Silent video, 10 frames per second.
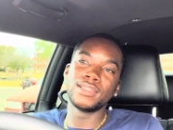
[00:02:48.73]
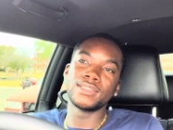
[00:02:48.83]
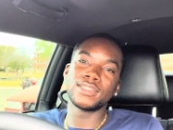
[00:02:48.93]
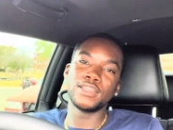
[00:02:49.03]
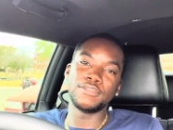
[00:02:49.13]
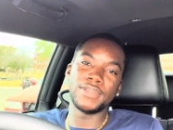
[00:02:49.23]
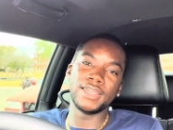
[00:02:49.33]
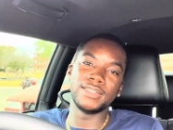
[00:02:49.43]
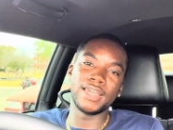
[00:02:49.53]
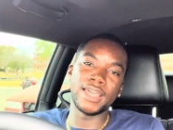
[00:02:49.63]
Stuff
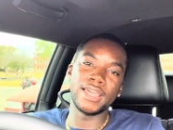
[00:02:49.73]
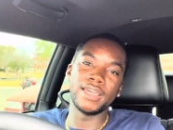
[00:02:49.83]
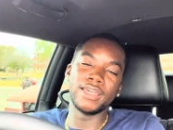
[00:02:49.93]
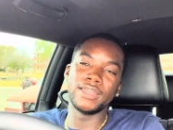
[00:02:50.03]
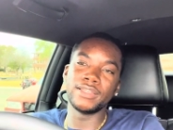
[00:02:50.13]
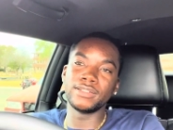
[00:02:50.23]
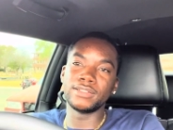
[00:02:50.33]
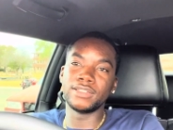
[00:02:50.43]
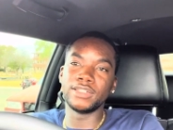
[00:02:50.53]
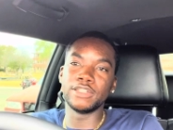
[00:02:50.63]
like that.
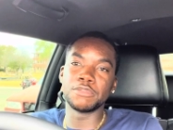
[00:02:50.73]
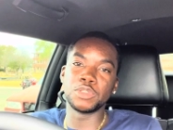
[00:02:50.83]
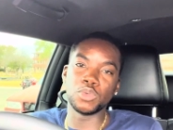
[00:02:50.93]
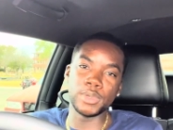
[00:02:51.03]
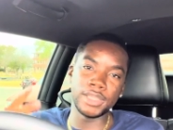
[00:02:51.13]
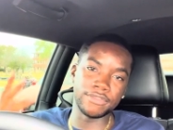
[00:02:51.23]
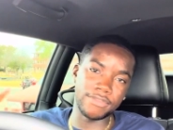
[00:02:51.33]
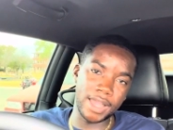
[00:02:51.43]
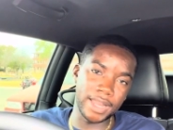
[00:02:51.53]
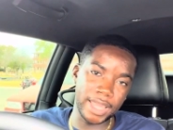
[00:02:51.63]
The difference between
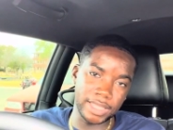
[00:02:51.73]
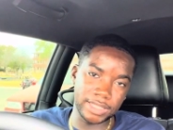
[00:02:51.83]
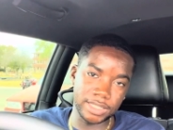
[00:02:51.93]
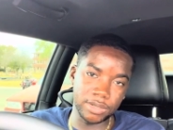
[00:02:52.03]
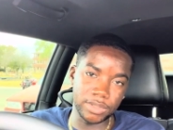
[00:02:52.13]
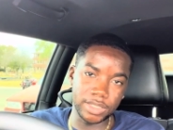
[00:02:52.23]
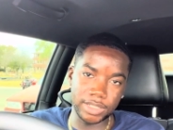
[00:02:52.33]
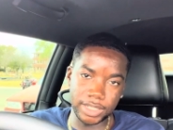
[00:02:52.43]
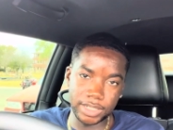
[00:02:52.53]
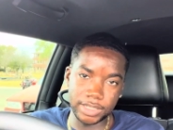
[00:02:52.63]
financing with
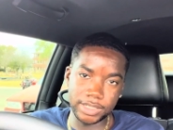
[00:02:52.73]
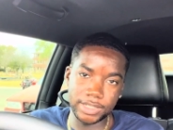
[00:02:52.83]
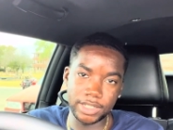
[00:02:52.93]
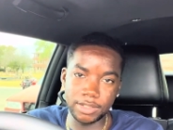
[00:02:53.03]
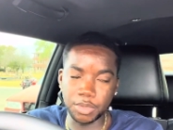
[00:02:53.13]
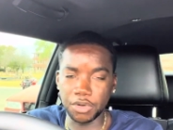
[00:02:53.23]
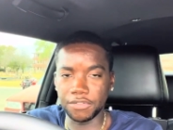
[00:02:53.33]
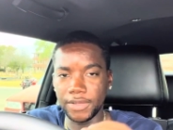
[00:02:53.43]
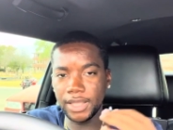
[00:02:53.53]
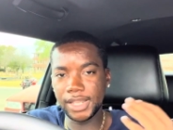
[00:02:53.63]
a dealership or
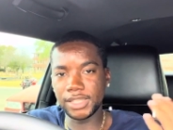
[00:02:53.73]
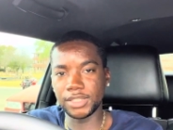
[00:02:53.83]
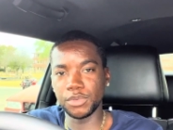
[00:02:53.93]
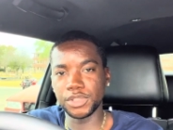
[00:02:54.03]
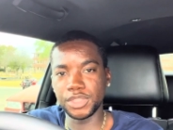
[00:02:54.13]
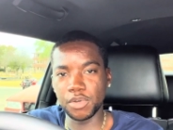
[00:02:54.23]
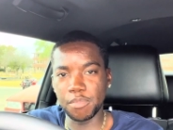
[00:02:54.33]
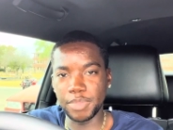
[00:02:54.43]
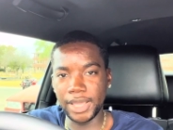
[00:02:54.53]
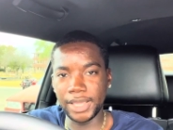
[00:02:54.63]
financing with your
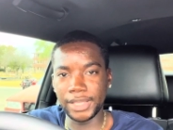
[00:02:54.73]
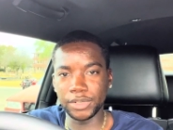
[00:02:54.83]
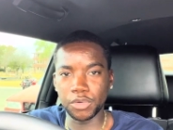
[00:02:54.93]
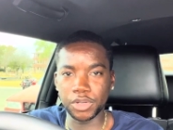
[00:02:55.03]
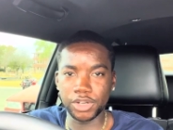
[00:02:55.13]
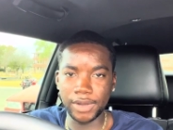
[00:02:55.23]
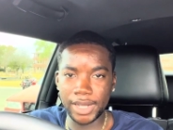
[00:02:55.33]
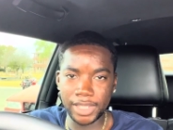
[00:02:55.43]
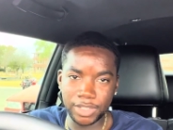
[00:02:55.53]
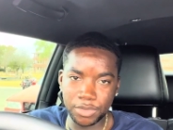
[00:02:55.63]
bank or
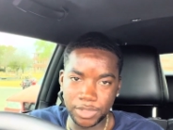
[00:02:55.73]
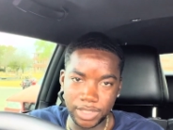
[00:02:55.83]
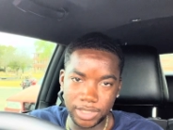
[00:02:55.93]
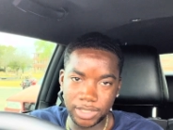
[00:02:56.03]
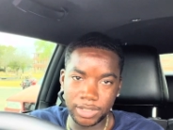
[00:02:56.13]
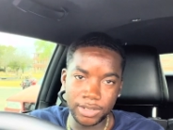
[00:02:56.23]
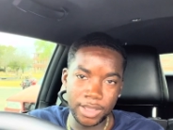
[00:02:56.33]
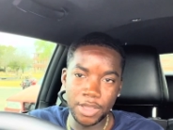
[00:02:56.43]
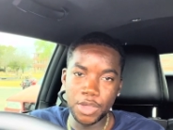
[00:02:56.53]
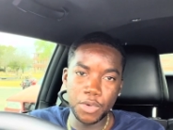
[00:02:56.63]
credit union
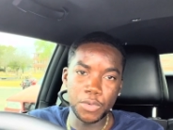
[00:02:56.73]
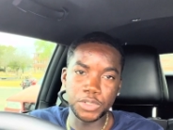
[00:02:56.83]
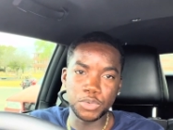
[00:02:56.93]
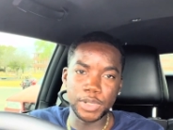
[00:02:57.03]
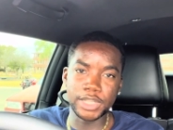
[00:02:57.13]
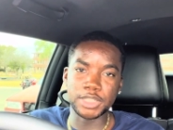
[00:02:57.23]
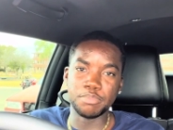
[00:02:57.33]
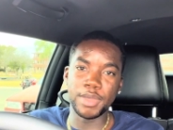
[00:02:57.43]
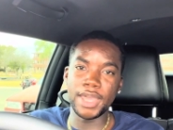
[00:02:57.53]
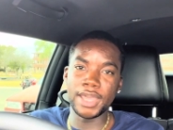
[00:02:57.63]
which one is
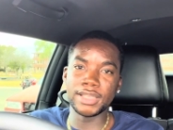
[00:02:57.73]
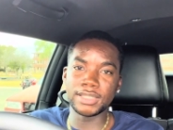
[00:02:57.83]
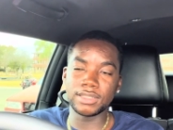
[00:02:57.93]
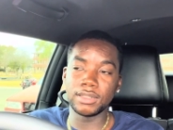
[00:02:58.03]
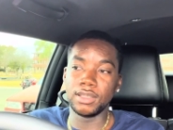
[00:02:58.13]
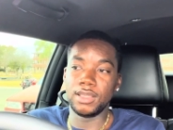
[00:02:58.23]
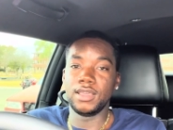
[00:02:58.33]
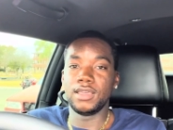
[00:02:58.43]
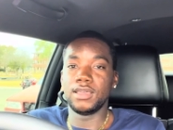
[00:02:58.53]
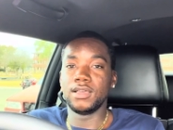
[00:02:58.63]
best.
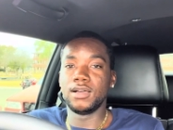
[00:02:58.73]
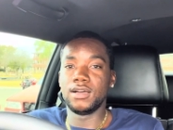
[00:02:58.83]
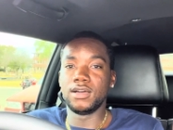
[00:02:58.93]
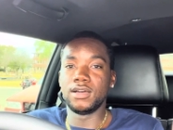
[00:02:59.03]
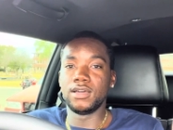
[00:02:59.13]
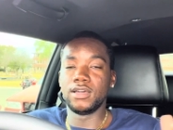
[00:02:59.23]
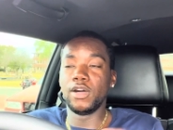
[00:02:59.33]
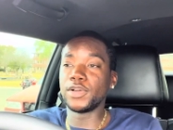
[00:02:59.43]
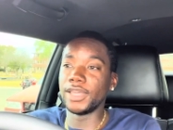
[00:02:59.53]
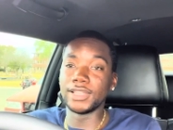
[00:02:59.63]
Uh,
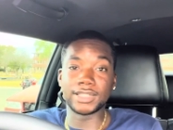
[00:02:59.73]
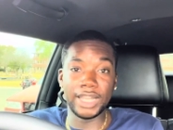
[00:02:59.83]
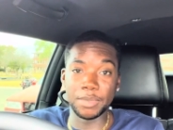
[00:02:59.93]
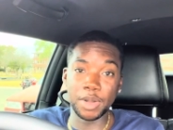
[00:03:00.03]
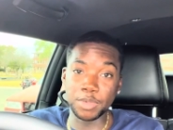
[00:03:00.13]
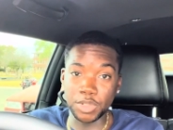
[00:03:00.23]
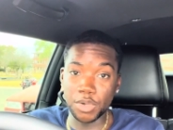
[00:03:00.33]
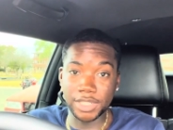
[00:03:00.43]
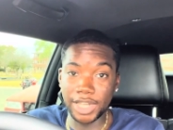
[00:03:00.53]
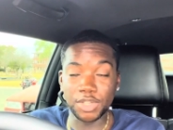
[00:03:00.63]
okay, disclaimer. I'm just
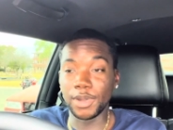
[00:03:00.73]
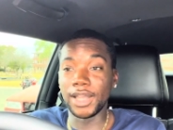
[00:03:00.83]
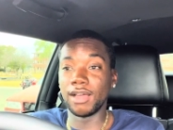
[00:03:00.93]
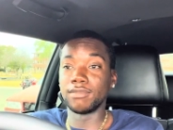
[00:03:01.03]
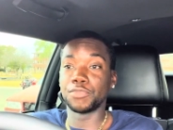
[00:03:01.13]
going to say this right now.